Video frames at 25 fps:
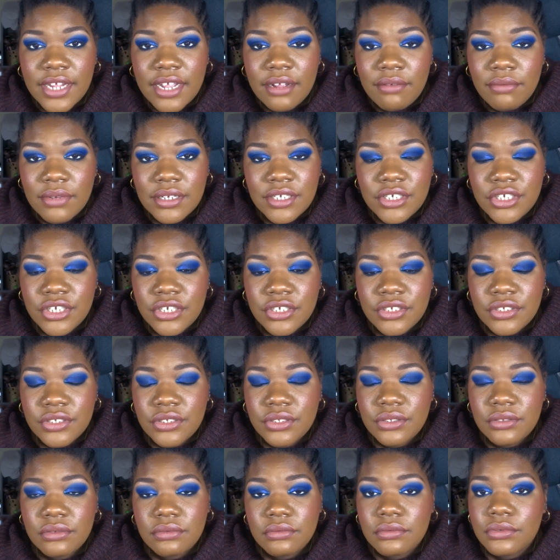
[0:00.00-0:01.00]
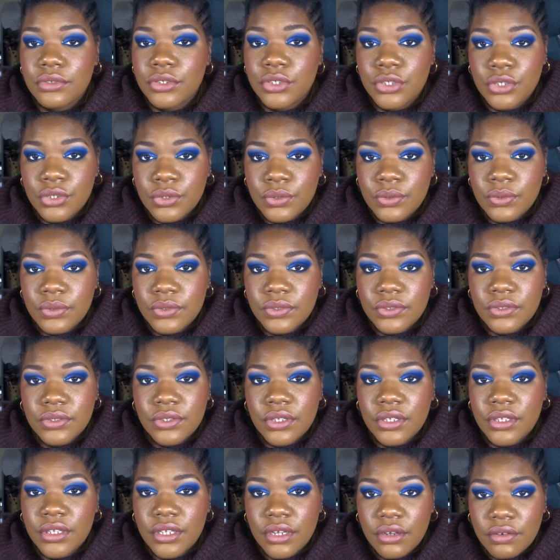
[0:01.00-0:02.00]
I would just use
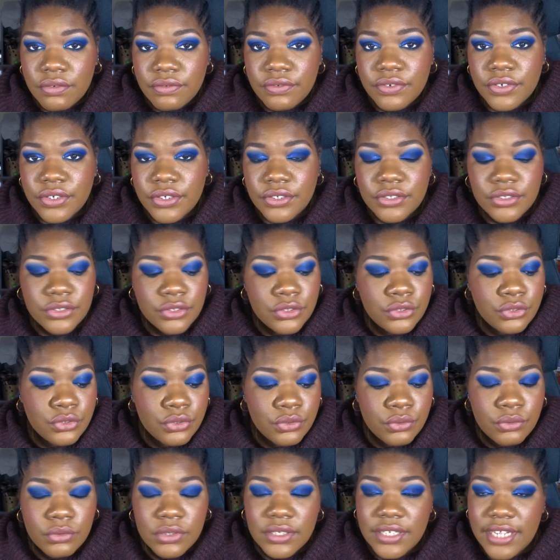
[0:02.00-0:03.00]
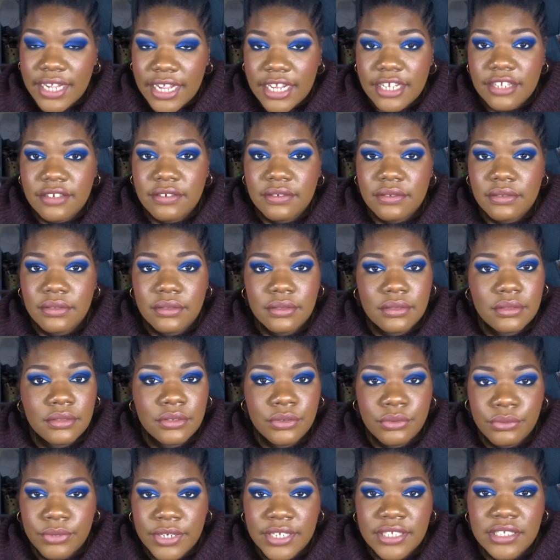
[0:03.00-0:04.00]
the doe food to get
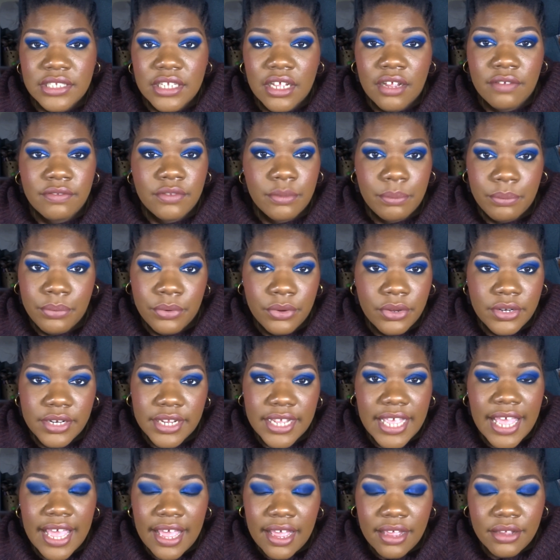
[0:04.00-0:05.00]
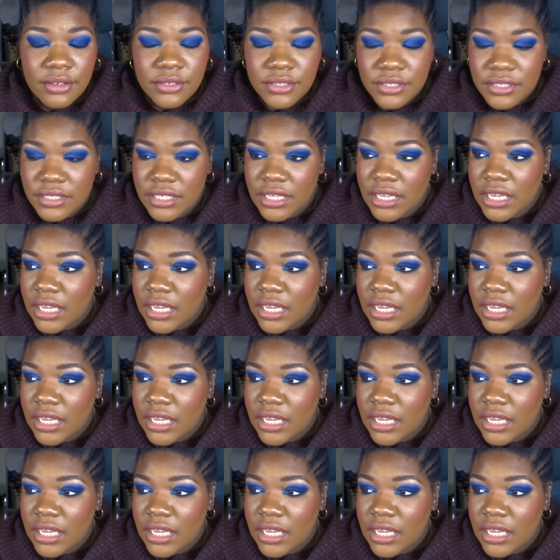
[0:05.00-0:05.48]
the rest of the product out.